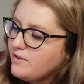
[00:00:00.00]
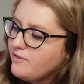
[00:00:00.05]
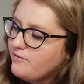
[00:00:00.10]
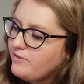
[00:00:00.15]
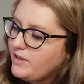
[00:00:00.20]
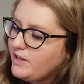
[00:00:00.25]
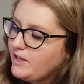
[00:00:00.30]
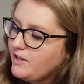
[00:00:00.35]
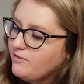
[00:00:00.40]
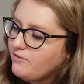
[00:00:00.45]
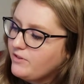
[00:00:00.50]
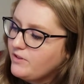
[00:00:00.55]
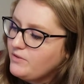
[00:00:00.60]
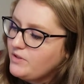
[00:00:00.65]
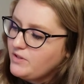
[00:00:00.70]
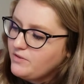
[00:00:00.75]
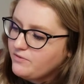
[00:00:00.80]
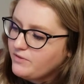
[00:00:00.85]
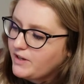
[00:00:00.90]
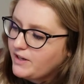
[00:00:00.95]
Feeding
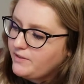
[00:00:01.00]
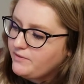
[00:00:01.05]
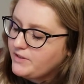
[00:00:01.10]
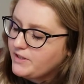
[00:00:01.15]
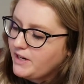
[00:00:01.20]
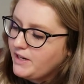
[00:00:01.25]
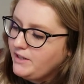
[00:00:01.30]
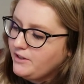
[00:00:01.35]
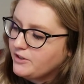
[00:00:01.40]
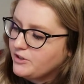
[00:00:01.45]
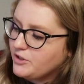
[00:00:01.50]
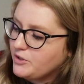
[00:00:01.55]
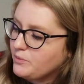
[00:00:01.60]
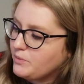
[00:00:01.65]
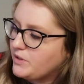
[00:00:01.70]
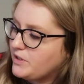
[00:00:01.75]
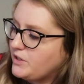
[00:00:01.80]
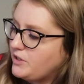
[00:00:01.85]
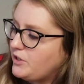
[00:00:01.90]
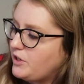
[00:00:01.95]
55 diners
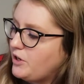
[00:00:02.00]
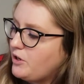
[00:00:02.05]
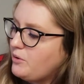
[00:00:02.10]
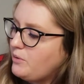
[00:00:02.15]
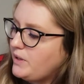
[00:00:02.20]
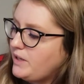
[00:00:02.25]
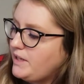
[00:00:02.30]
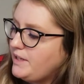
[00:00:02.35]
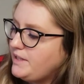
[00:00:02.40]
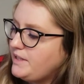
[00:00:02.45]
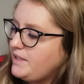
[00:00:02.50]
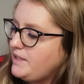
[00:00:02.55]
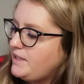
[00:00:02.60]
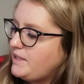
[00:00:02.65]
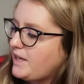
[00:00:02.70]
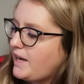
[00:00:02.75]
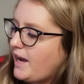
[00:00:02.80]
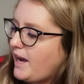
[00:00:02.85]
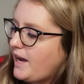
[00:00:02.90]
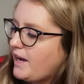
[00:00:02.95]
was no easy
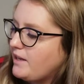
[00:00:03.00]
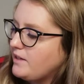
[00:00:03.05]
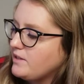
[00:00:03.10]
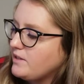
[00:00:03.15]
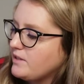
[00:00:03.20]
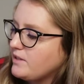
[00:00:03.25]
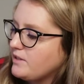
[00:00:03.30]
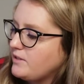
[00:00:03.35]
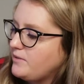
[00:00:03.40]
task.